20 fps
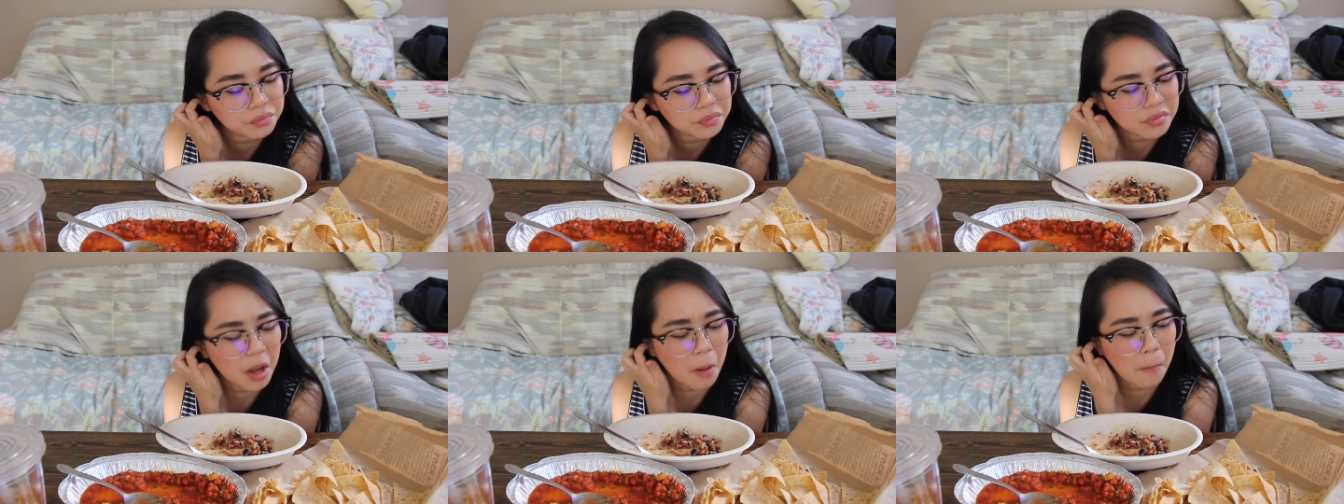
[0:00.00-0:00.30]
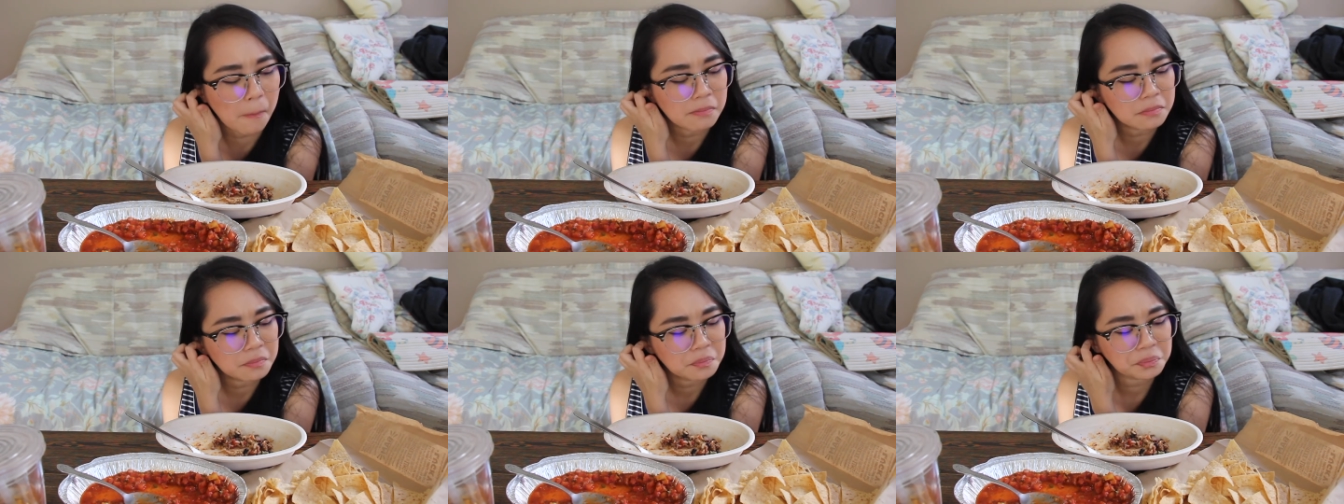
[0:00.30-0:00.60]

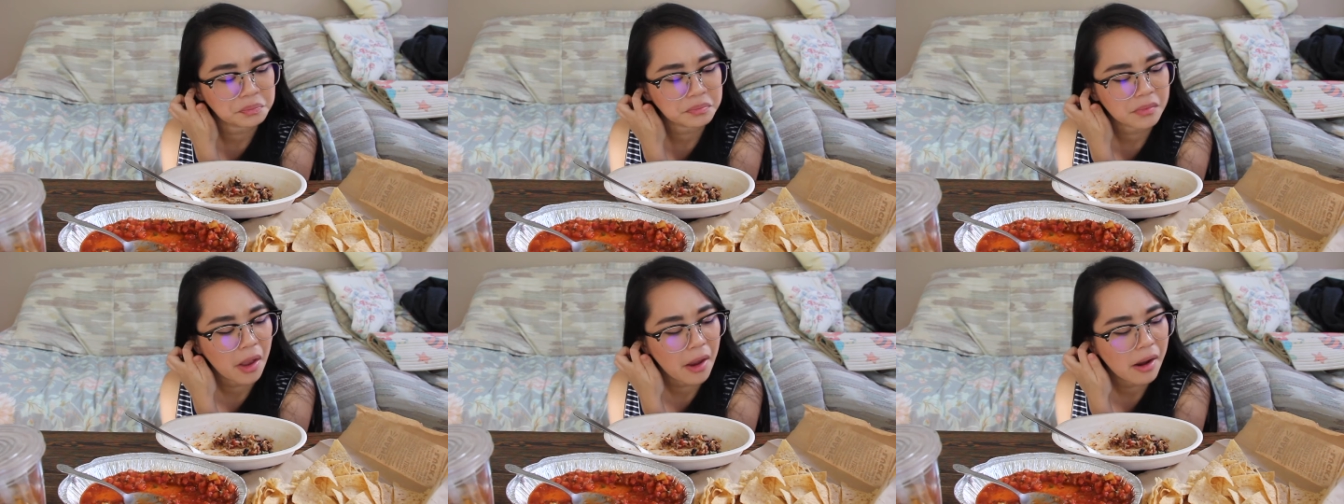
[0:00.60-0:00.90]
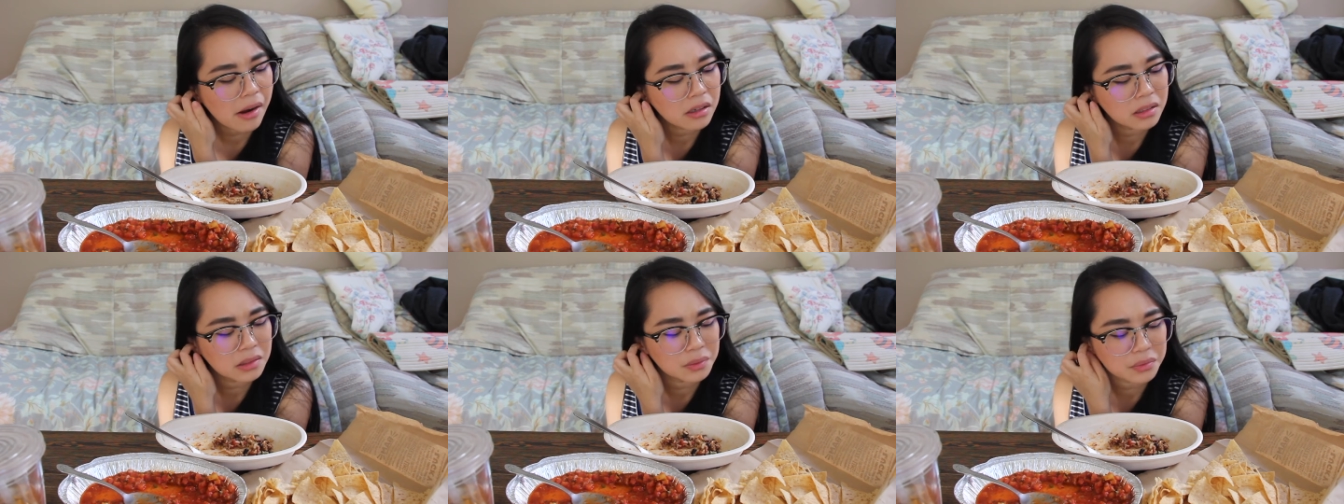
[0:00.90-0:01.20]
Mmm.
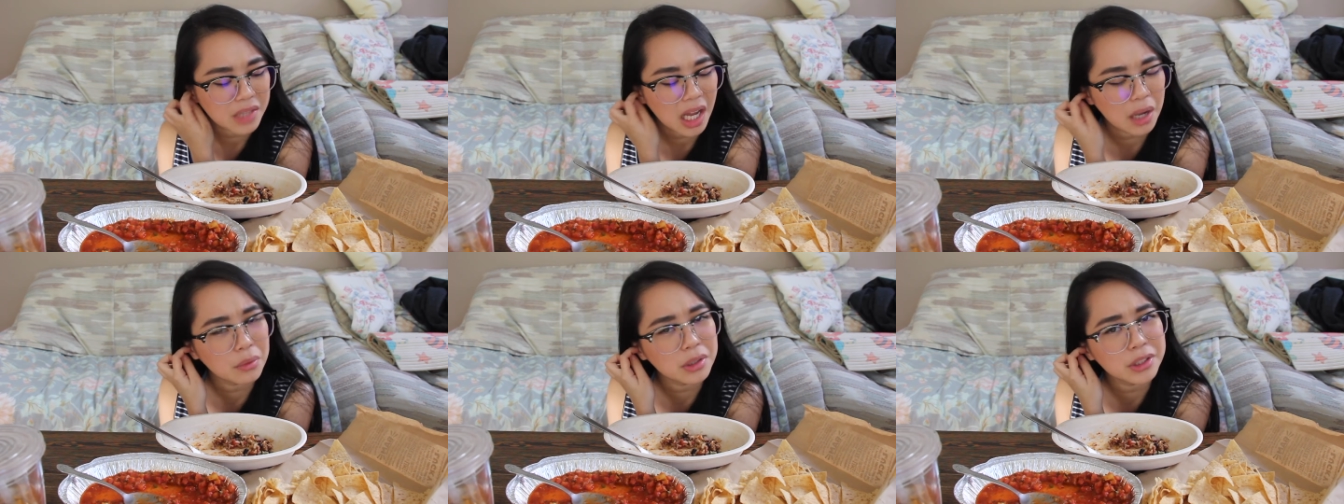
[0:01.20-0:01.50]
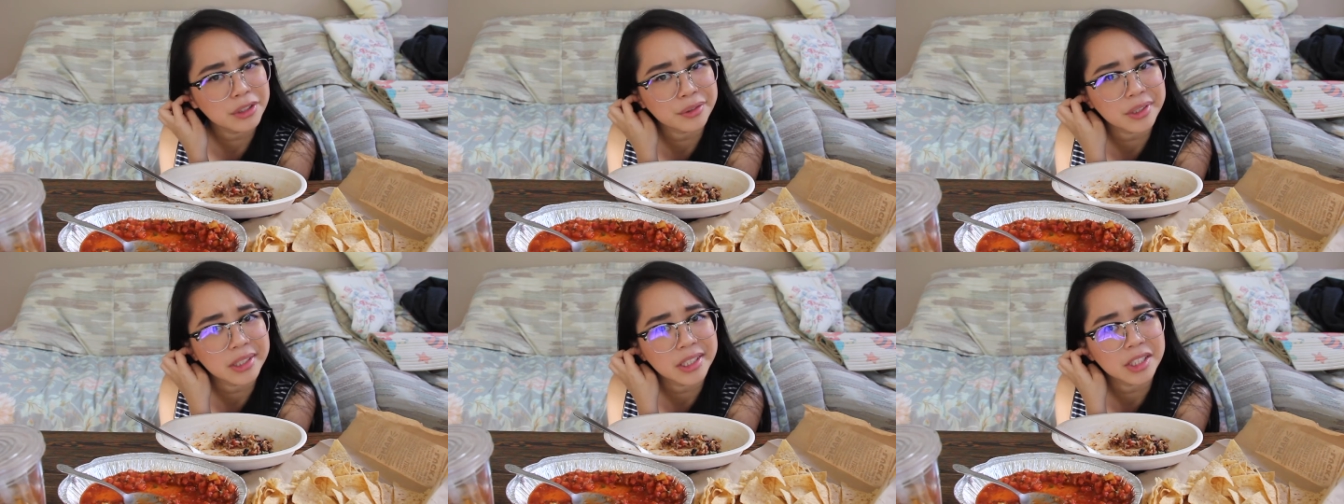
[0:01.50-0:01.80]
That
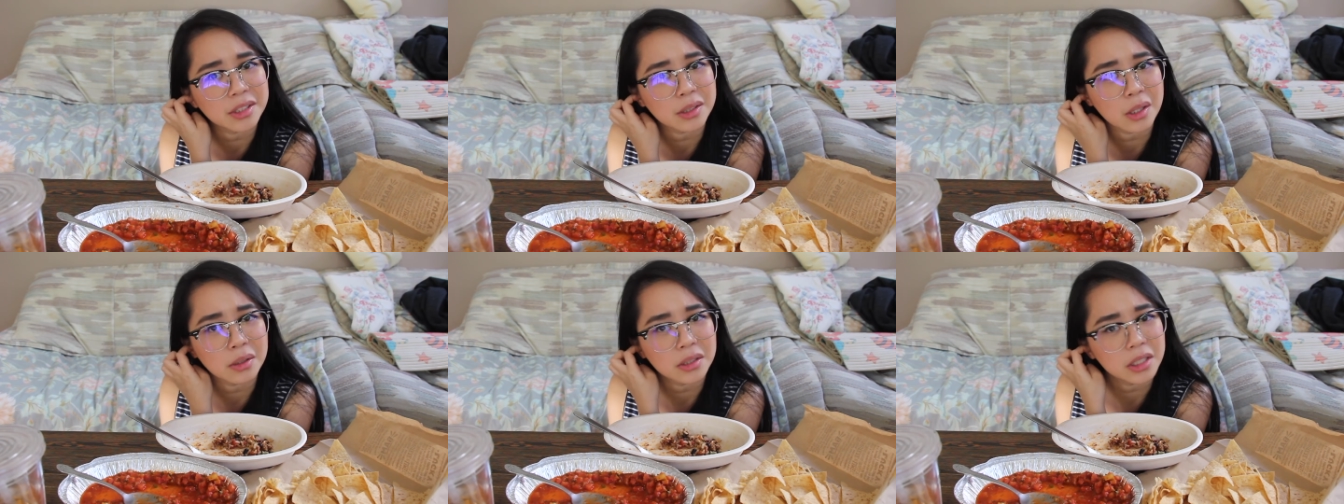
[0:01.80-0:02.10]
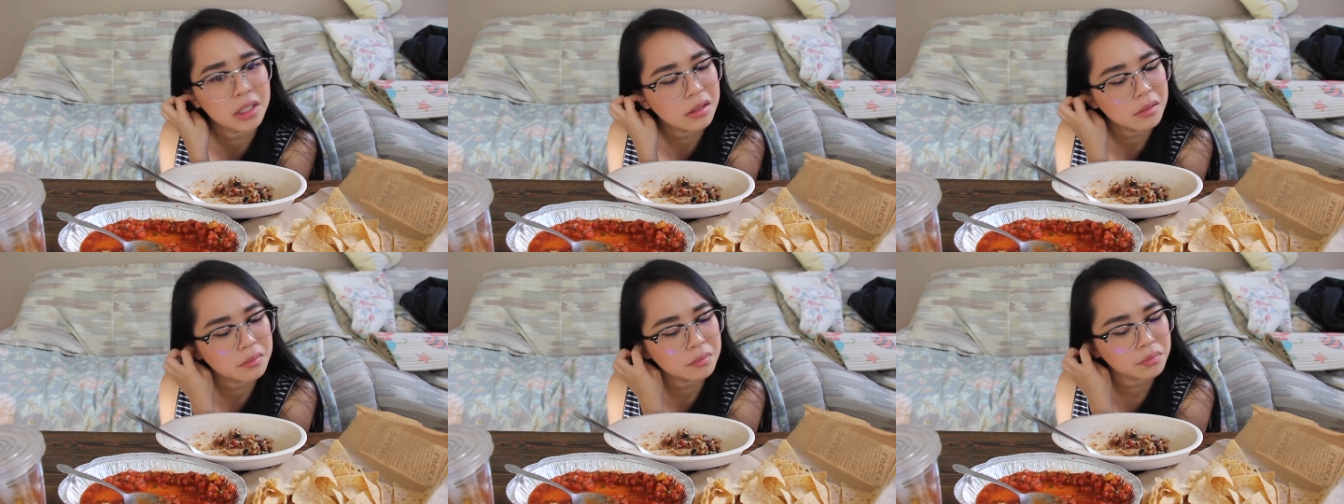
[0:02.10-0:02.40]
was really
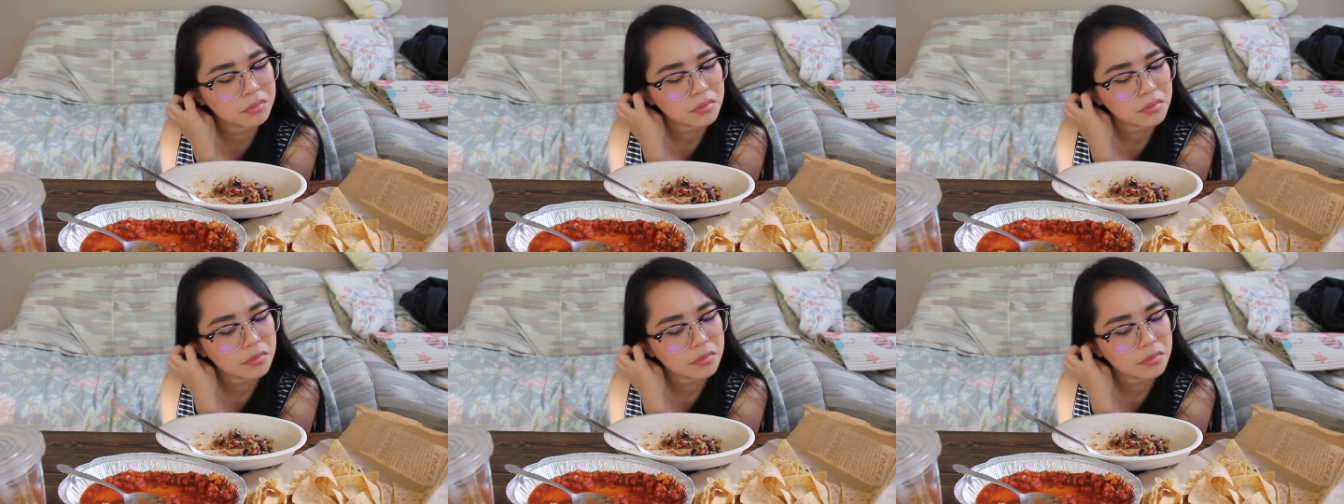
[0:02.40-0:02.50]
salty.